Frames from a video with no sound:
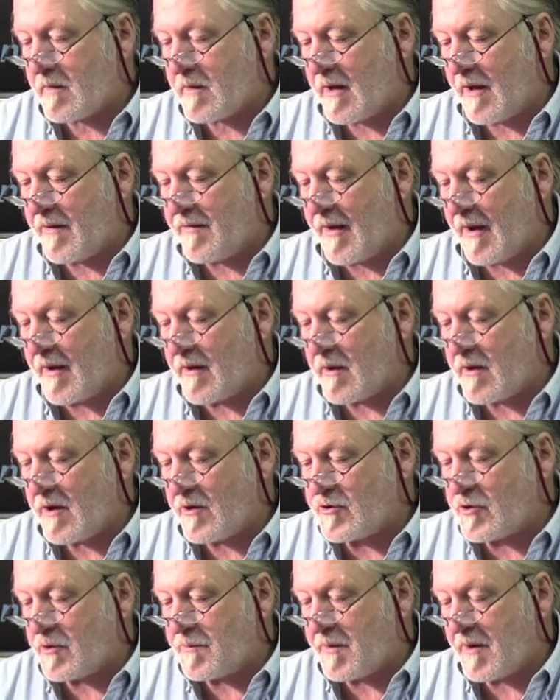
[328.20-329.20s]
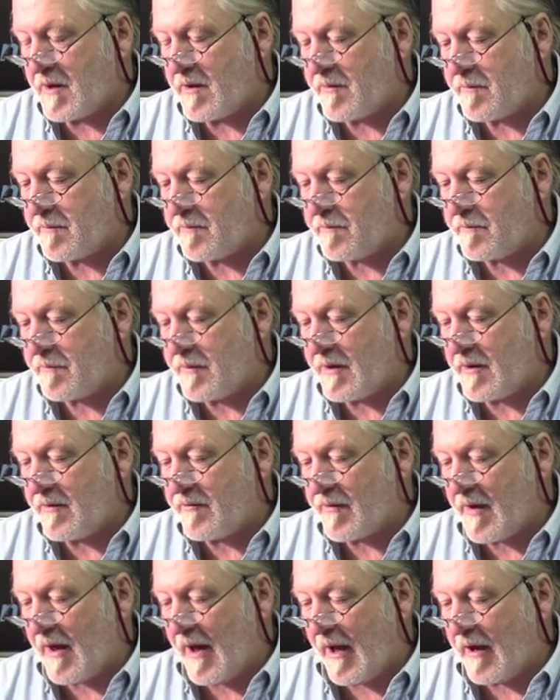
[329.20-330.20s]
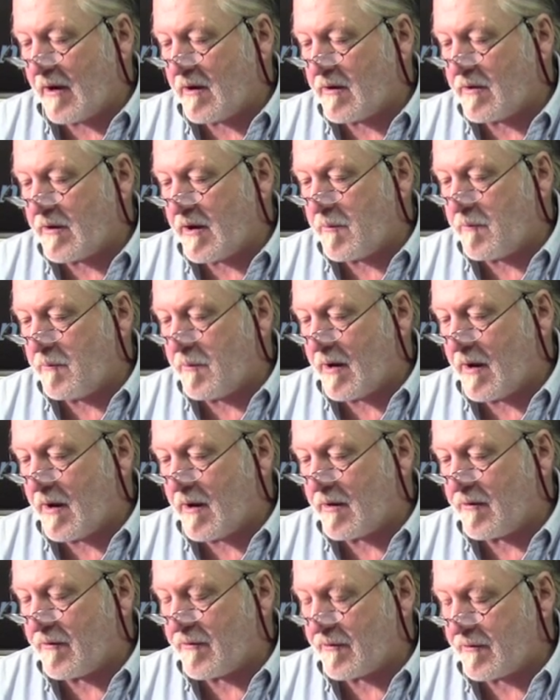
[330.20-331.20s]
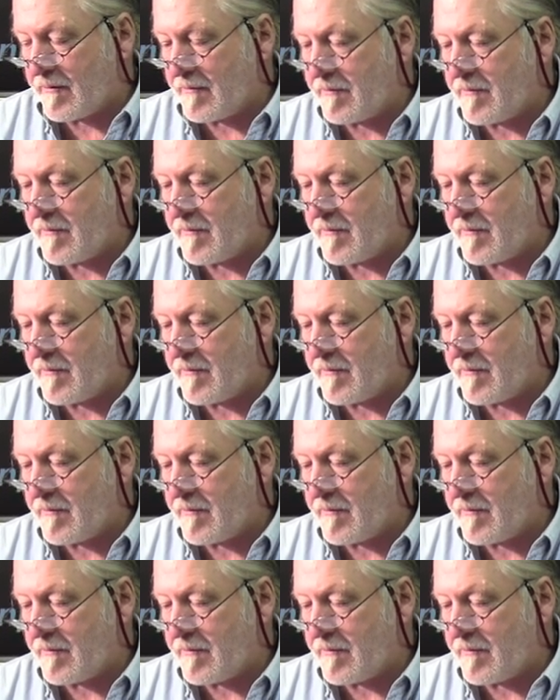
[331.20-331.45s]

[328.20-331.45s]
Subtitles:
Get that initial piece anchored in place.